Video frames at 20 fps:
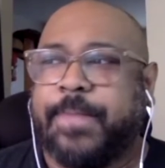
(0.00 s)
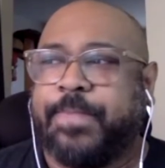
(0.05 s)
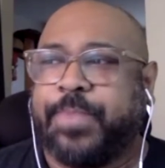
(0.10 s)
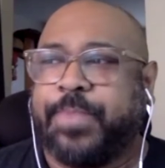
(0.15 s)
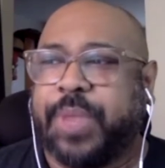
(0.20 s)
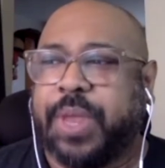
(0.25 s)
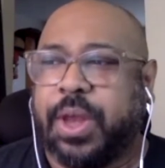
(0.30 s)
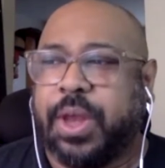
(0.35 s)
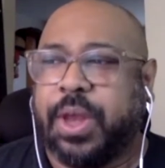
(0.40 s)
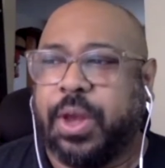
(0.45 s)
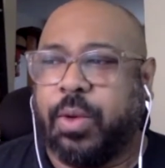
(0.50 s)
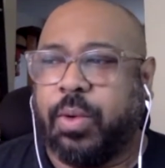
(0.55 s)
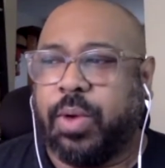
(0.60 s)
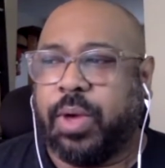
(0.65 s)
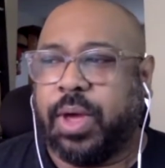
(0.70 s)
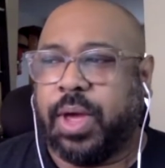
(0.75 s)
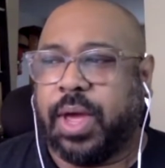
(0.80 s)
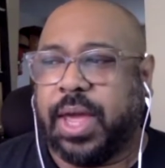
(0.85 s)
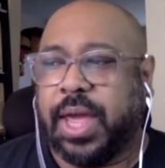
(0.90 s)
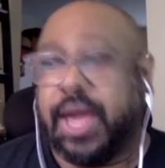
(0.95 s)
you know
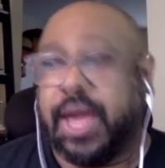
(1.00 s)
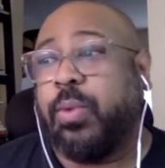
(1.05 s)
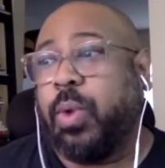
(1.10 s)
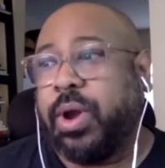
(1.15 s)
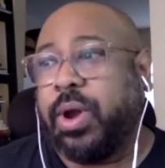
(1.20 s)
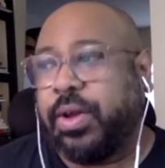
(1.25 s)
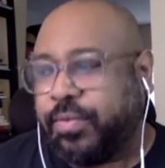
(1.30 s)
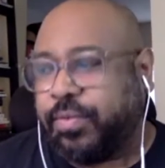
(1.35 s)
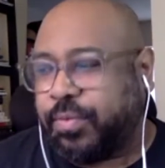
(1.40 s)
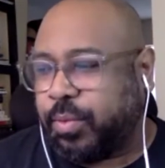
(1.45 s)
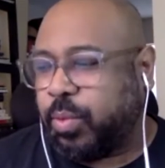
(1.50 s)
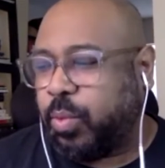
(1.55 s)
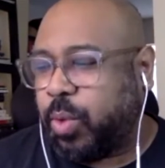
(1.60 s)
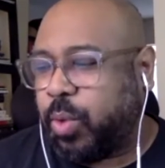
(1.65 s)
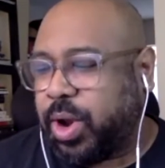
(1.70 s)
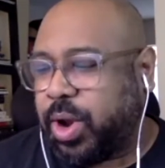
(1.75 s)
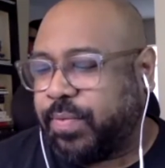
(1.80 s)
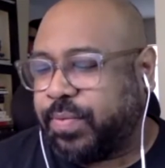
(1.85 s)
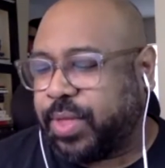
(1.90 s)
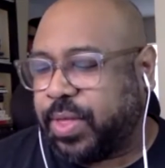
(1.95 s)
again one of
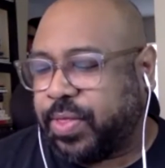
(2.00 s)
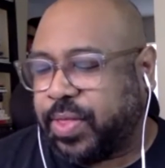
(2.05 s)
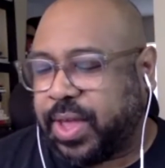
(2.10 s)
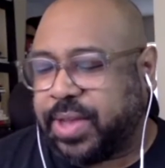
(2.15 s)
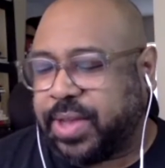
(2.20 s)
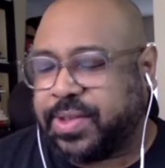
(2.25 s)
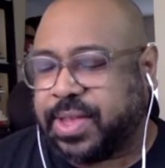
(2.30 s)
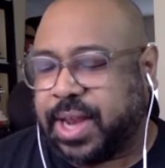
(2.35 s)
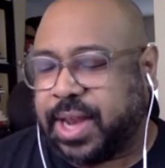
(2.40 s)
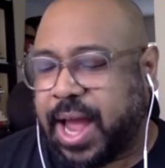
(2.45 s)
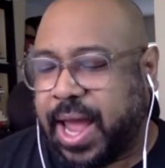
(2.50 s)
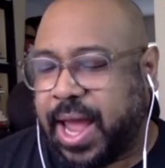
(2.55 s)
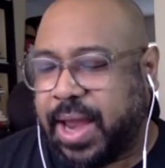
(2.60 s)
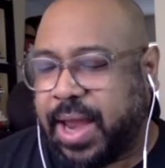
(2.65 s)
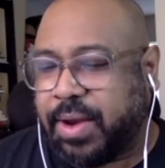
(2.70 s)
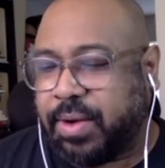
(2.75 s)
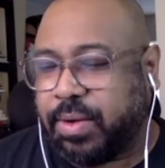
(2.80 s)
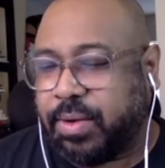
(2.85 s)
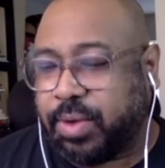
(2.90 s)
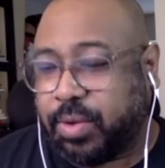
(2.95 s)
one of the things that
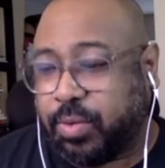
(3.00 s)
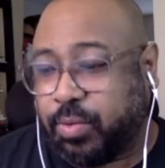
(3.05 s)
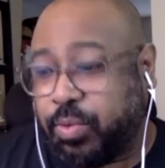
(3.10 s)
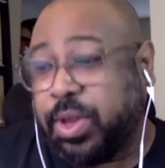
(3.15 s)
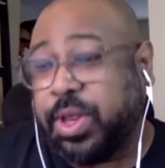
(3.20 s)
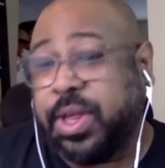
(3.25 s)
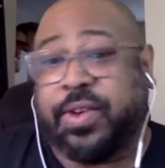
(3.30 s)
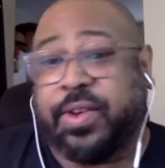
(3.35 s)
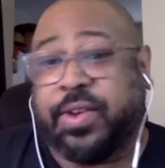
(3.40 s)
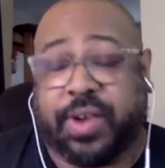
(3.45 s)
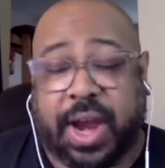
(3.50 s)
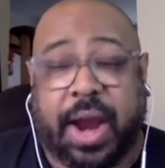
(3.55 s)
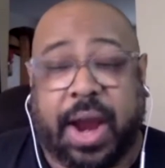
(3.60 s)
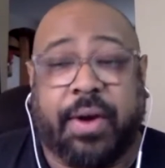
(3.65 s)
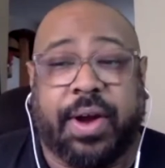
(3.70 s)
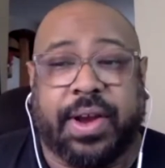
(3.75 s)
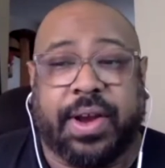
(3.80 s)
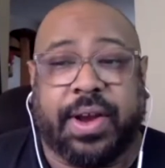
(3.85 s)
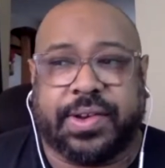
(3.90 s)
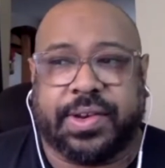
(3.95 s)
i really
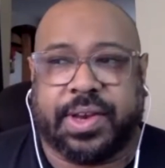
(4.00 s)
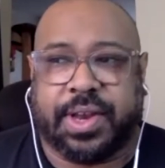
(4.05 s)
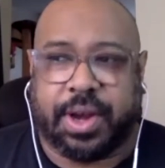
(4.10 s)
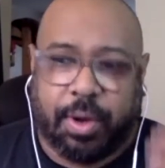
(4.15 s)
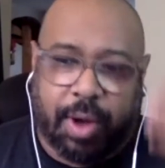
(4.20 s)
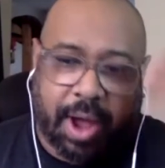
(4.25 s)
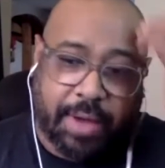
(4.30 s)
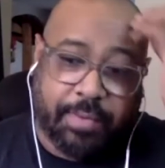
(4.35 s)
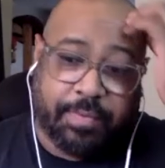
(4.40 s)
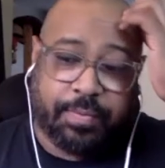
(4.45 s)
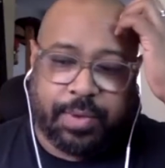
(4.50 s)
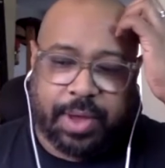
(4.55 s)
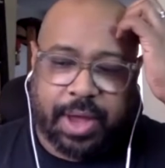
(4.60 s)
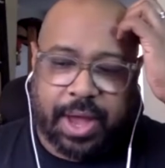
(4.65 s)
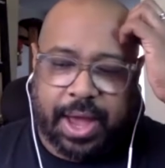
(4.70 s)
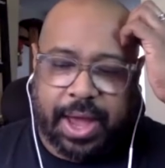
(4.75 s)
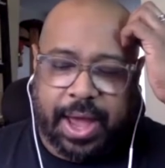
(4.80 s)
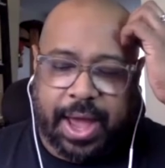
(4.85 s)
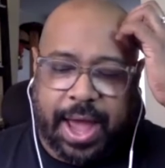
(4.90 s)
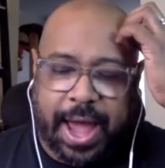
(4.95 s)
cherished you know i've
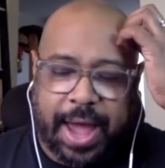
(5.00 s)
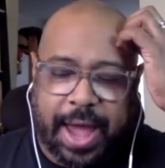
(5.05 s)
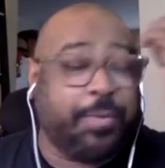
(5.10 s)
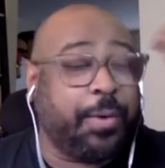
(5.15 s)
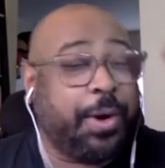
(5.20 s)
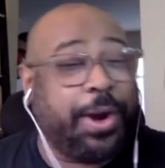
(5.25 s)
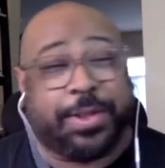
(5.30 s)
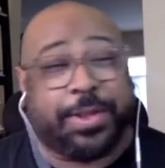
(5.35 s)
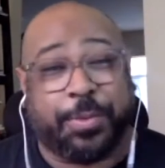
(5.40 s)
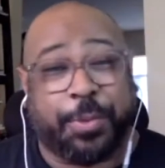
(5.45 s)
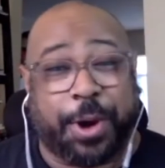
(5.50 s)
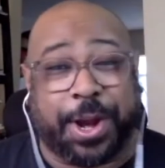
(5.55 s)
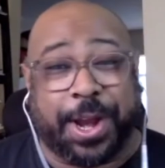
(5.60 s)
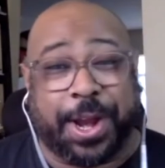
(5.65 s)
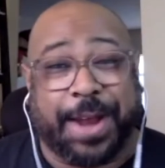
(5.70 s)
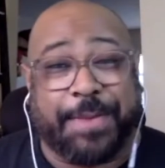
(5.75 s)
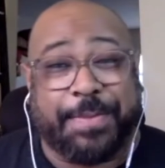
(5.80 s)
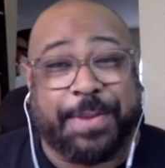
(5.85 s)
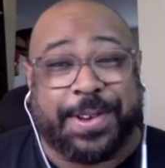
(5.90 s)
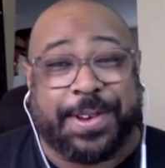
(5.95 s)
I've wanted to work in
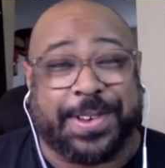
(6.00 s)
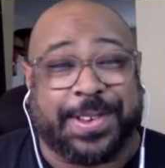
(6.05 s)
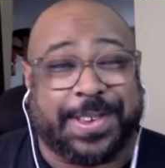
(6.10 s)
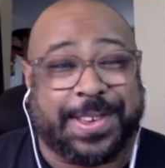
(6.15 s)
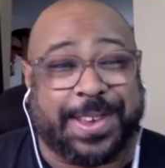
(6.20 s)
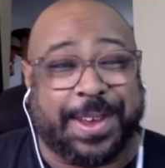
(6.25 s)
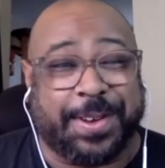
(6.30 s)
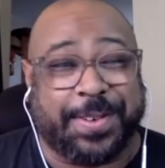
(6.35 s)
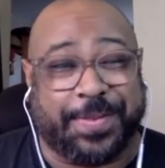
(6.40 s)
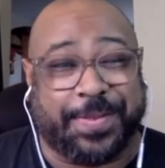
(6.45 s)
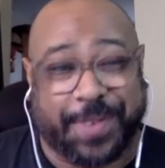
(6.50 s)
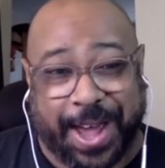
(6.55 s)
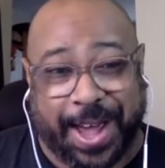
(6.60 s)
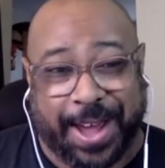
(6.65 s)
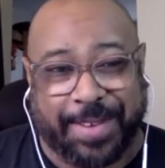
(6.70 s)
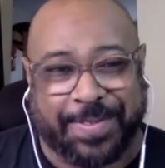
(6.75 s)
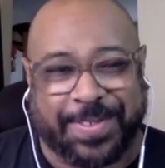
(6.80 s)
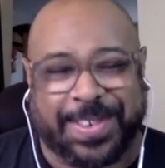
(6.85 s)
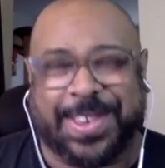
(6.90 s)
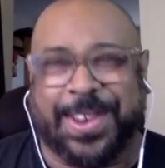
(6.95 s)
animation since I was
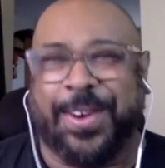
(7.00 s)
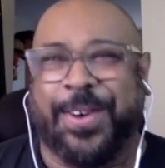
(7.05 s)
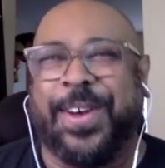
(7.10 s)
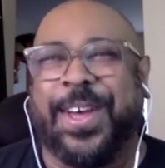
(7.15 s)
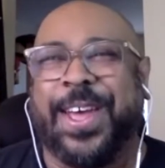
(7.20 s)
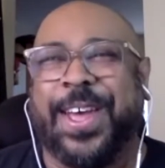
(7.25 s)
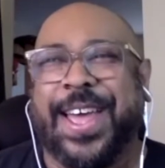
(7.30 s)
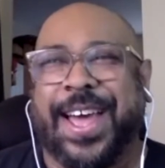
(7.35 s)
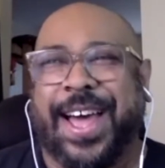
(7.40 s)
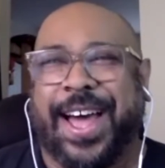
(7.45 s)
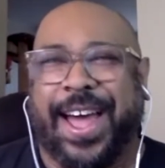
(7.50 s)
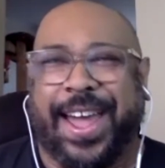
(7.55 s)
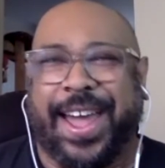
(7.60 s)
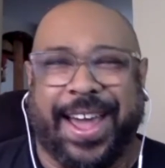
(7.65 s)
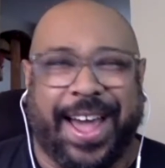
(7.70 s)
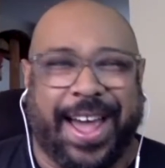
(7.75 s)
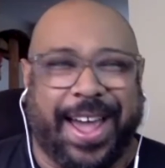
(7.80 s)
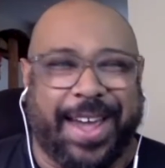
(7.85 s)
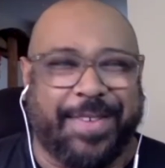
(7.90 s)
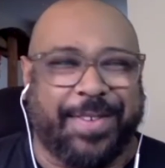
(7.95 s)
five. So
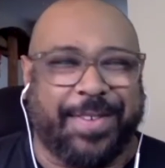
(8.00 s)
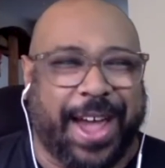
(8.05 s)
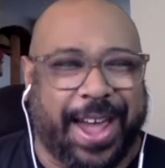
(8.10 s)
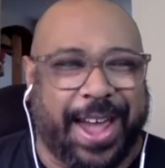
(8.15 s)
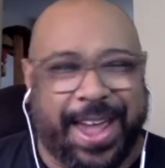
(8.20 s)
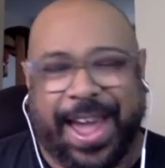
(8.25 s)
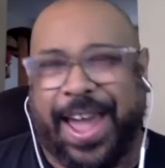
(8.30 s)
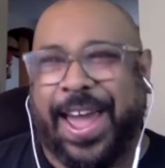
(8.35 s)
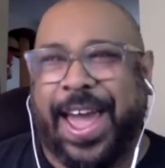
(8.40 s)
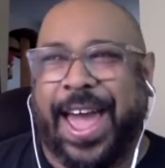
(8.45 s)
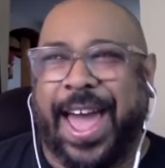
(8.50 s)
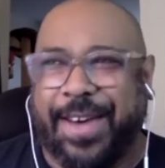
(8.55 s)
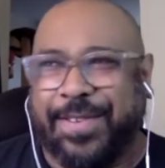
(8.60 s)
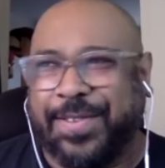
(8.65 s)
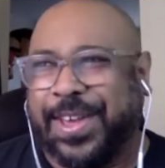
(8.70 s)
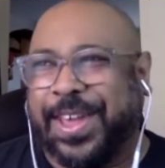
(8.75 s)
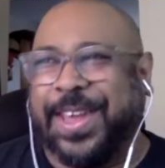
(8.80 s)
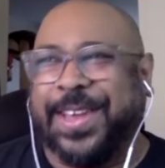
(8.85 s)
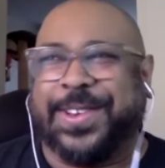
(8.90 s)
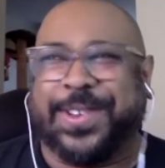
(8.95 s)
I, I, I have
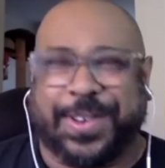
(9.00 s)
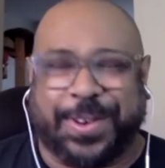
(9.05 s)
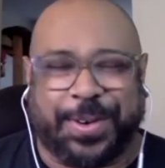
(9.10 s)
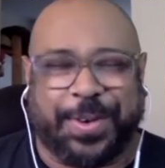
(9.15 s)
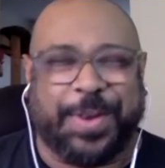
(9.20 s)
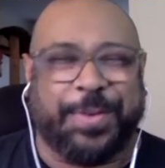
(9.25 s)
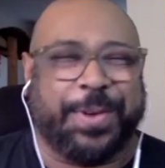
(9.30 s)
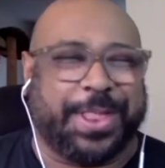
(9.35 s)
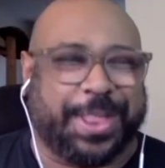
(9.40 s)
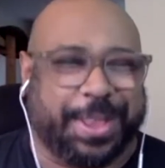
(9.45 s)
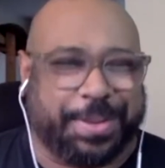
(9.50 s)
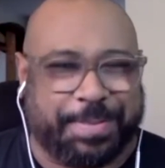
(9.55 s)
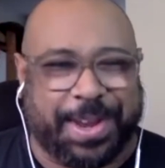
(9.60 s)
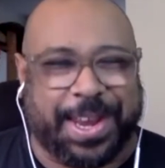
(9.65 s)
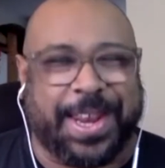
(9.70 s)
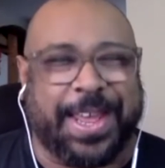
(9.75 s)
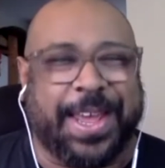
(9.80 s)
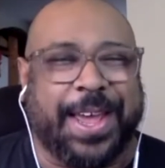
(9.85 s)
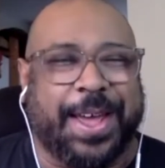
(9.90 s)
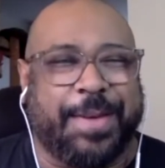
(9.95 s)
a history with the
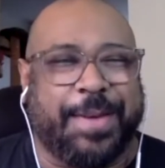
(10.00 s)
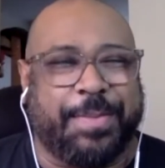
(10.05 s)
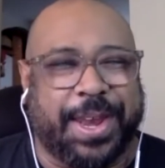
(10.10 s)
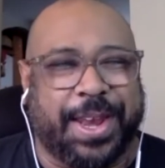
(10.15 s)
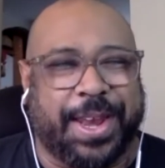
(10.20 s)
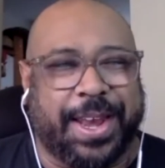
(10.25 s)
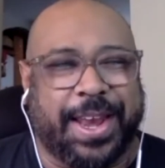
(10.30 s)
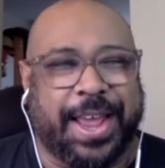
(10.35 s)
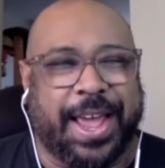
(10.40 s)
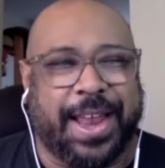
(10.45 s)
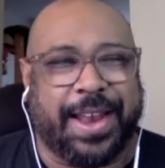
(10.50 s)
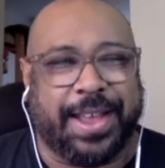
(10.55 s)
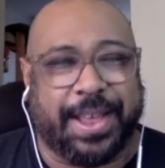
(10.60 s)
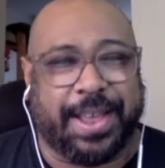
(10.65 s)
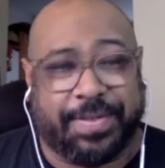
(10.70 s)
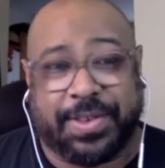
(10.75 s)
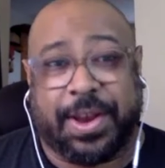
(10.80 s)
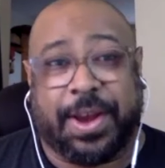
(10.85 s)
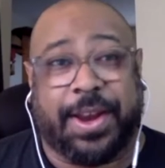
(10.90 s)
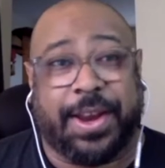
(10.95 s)
medium and, and
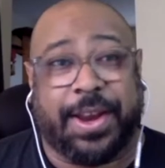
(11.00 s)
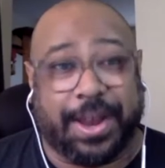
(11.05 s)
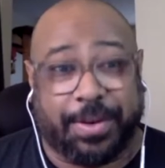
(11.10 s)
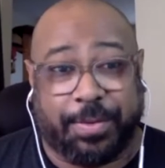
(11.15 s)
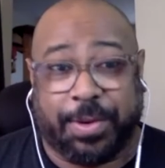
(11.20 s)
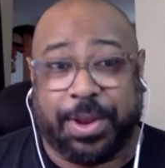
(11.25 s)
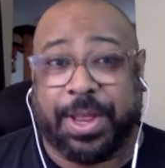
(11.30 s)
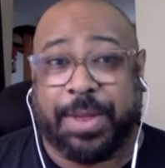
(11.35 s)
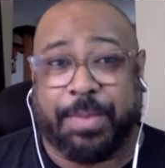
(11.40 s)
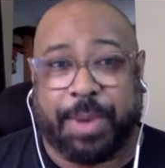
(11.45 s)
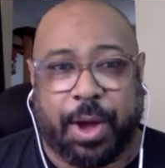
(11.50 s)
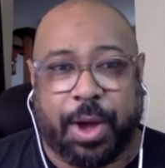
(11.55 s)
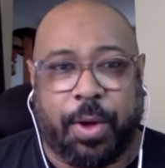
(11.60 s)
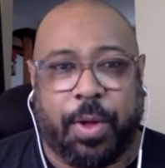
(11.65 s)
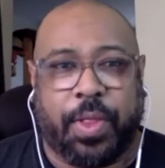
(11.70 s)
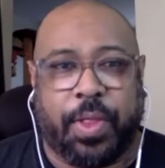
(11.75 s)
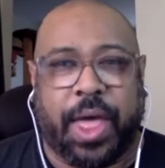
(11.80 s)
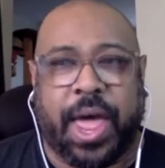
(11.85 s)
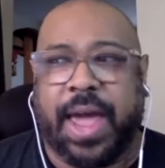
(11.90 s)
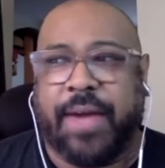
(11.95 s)
have studied it really my
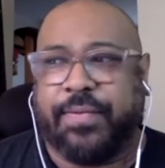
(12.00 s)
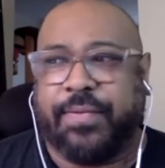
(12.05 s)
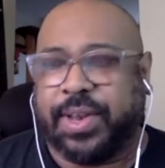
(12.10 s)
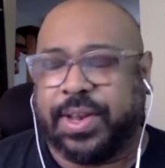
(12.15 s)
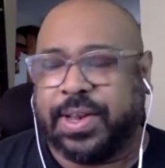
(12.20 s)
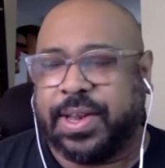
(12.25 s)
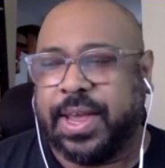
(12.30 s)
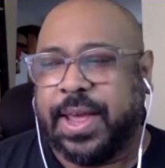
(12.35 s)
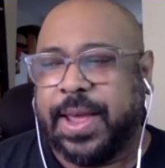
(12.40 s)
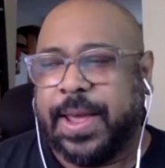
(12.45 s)
whole life. And,